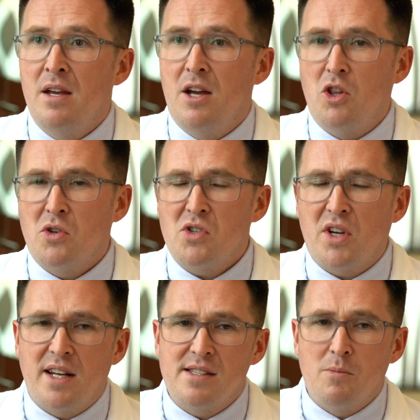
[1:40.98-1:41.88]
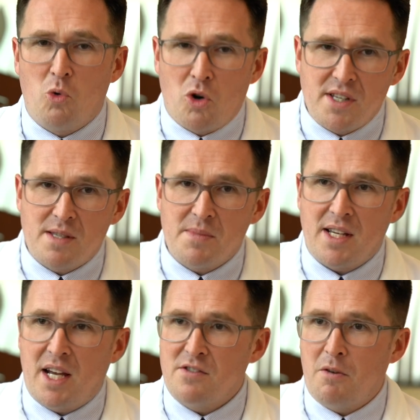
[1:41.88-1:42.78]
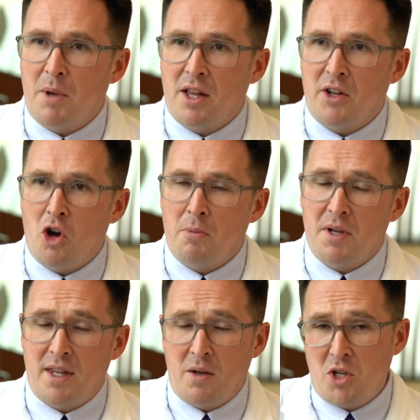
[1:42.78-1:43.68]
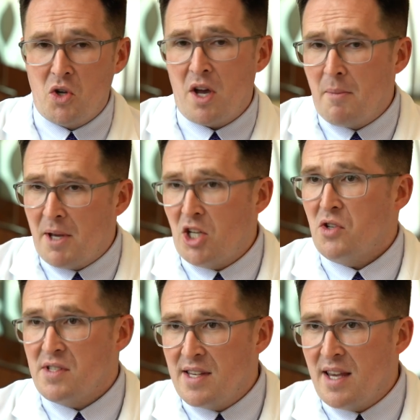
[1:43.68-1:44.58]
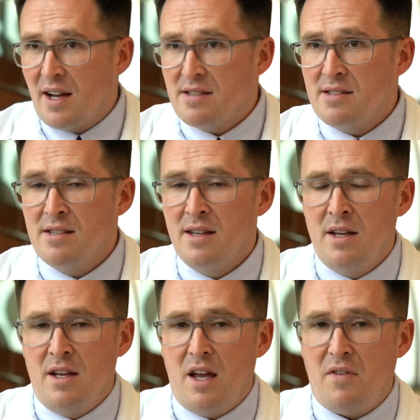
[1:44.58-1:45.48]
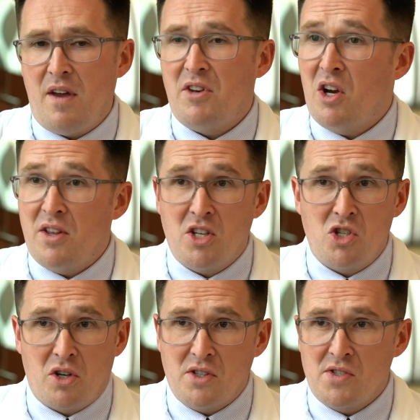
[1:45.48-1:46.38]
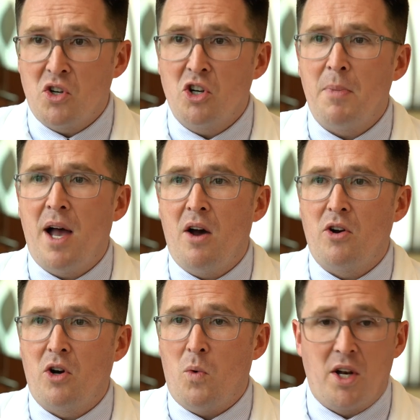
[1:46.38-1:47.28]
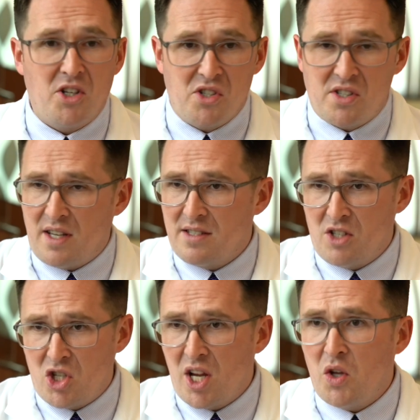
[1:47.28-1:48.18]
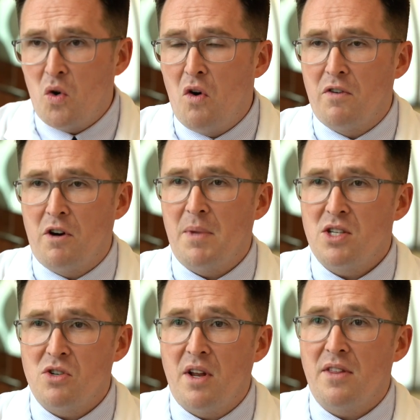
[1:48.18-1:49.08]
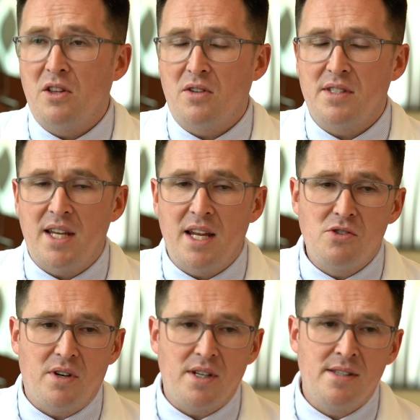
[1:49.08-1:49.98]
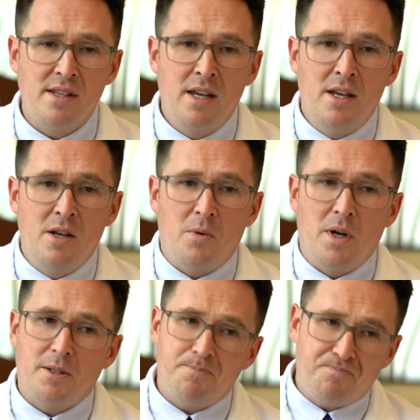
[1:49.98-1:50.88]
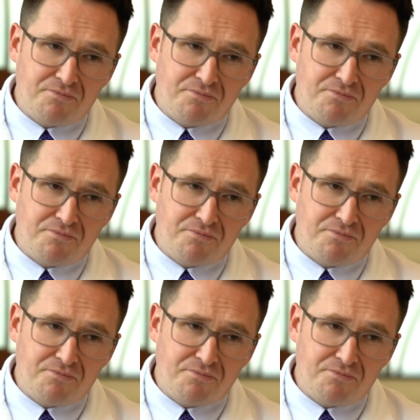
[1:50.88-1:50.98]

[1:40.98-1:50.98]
And those are kind of some worrisome signs for melanoma. Then when you come in and you see us, if you have an area that you're concerned about or wanted just us to check you over and make sure nothing looks dangerous, well,